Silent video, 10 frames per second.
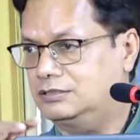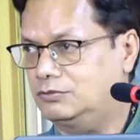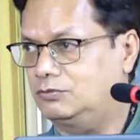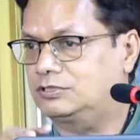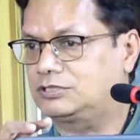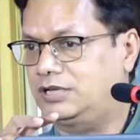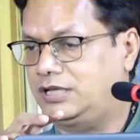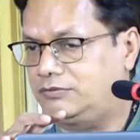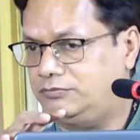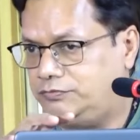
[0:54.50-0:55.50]
it's
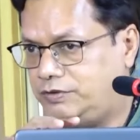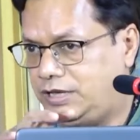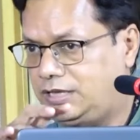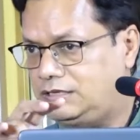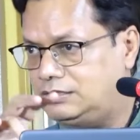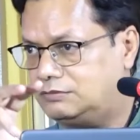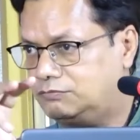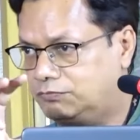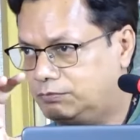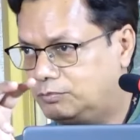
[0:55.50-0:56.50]
like
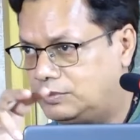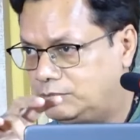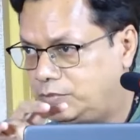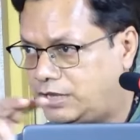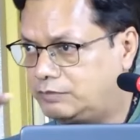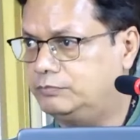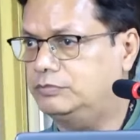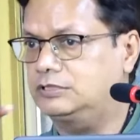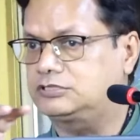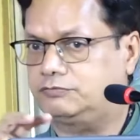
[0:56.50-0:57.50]
fine web,
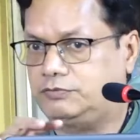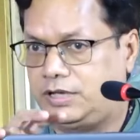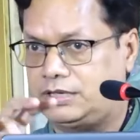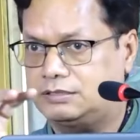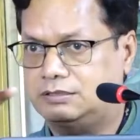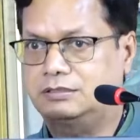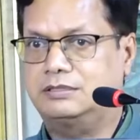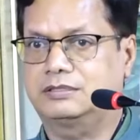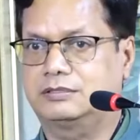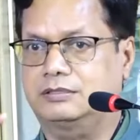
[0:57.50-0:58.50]
it's a fine
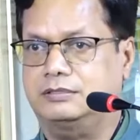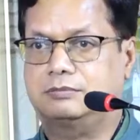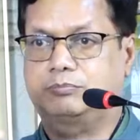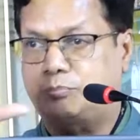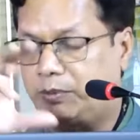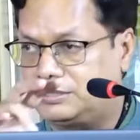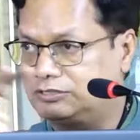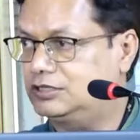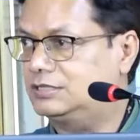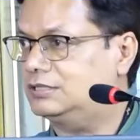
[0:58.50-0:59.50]

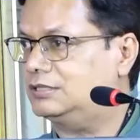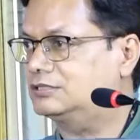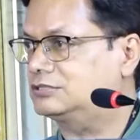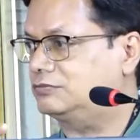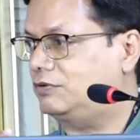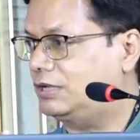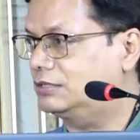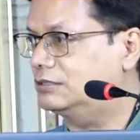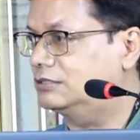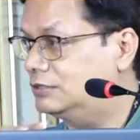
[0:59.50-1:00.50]
painting, it's
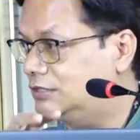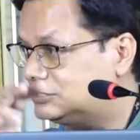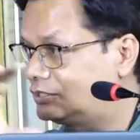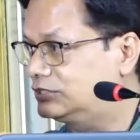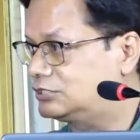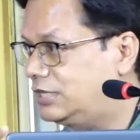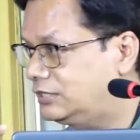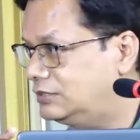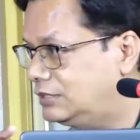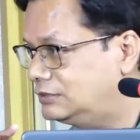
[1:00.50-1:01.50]
fine. Nature is
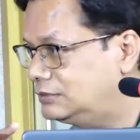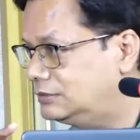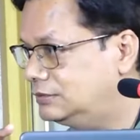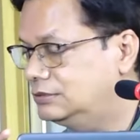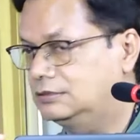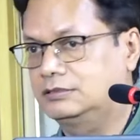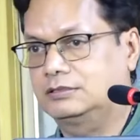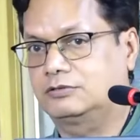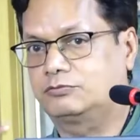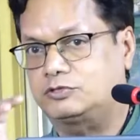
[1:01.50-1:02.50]
like that.
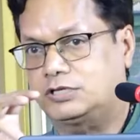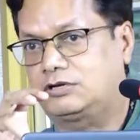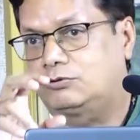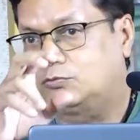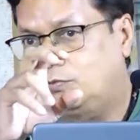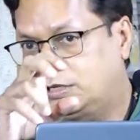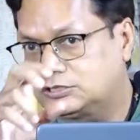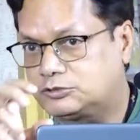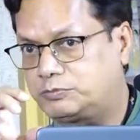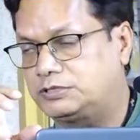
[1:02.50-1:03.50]
If you take out one
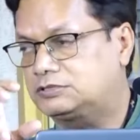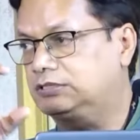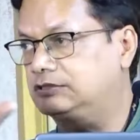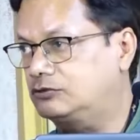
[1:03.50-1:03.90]
species